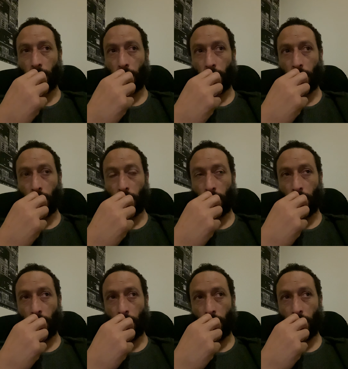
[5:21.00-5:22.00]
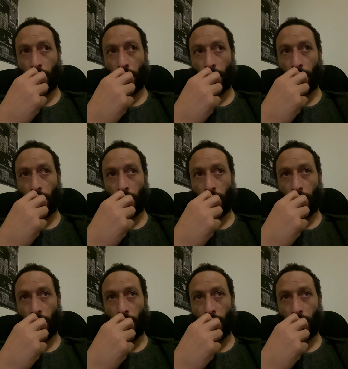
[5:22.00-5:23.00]

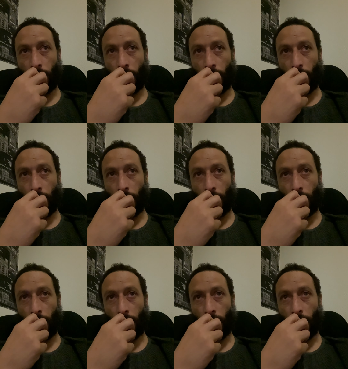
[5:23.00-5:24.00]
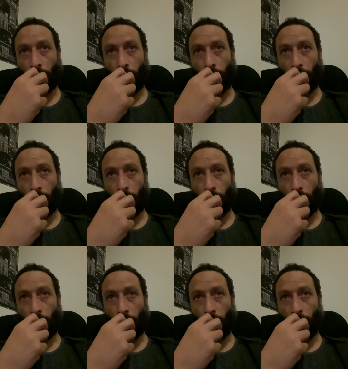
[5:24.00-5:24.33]
Nobody speaks.